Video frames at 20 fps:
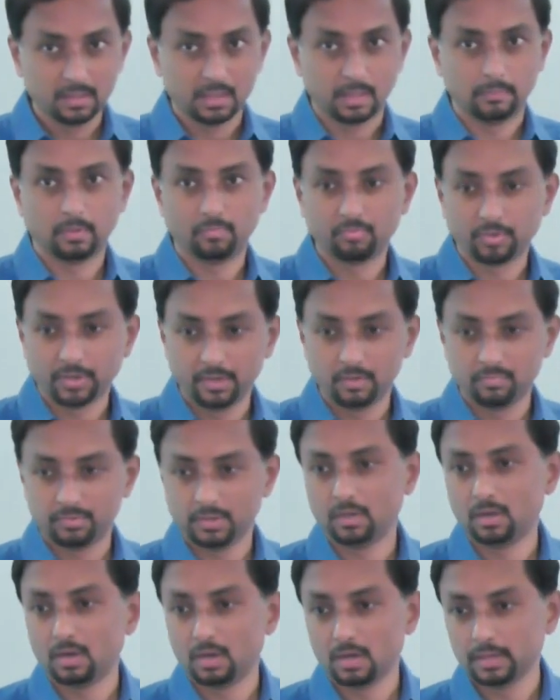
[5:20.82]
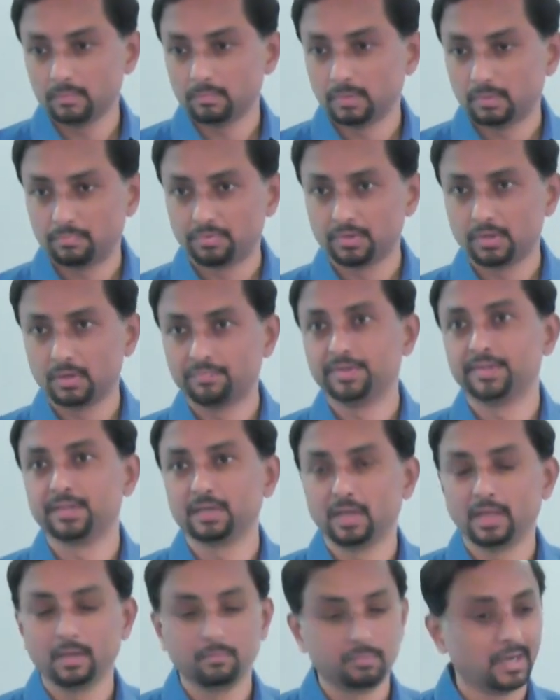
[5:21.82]
I'm afraid of a dog, I'm afraid of a
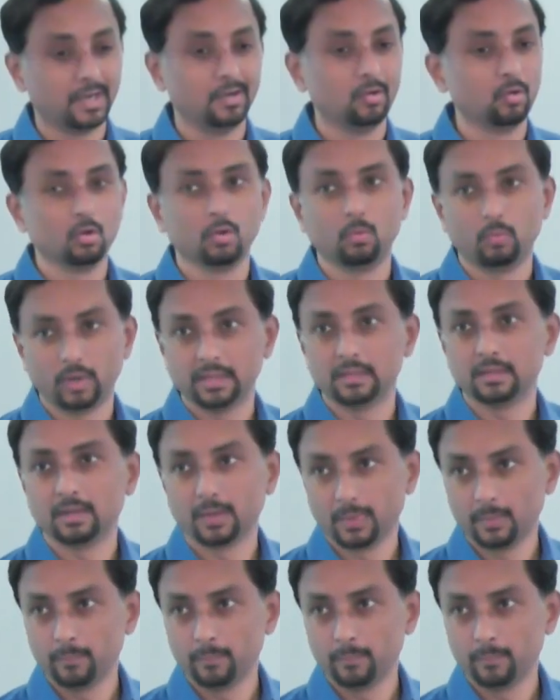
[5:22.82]
snake, but I don't know why.